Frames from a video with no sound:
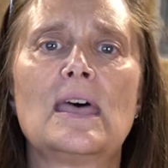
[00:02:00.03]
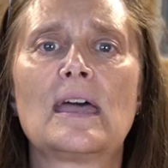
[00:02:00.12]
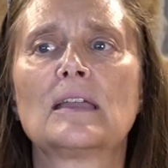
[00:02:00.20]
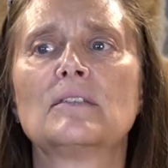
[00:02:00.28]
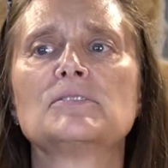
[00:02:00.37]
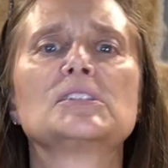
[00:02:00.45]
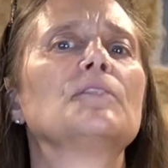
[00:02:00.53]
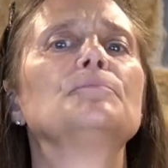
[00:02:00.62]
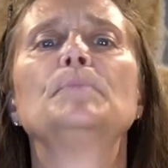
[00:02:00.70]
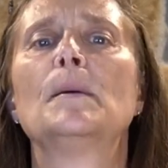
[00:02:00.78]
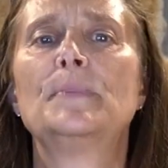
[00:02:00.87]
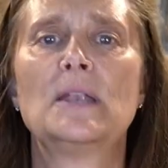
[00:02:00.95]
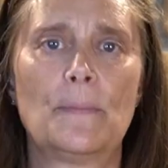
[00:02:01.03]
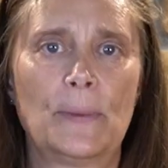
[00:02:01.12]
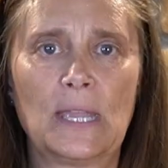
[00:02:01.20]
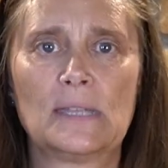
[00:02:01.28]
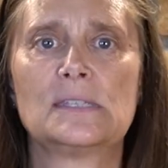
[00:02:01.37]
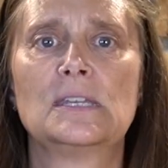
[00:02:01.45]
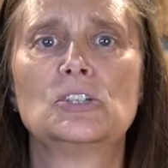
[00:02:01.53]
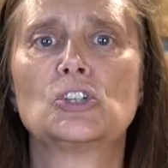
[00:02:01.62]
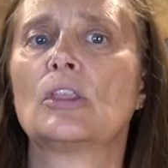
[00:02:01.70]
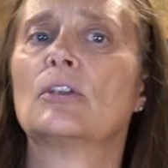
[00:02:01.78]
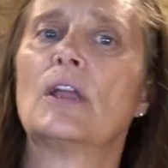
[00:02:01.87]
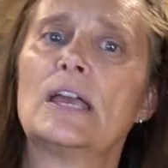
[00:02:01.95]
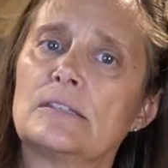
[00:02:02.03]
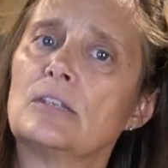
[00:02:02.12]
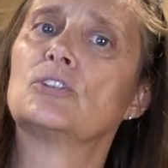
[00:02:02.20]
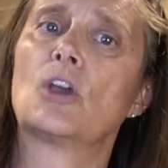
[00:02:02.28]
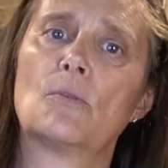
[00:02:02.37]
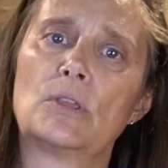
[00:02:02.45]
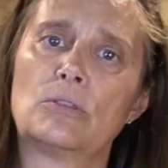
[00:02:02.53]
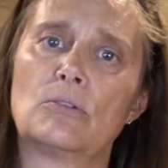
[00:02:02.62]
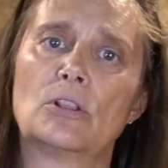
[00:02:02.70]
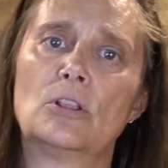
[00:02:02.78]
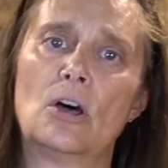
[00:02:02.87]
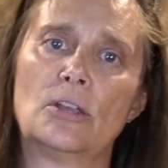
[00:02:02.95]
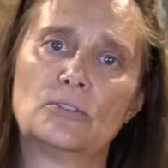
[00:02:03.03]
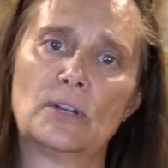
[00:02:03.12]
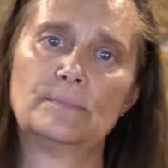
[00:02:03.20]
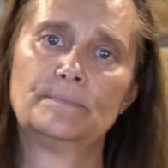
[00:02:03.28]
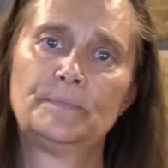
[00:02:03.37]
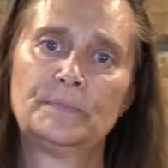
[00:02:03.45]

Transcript: that kind of stuff bumping up against each other as it's going through the laundry.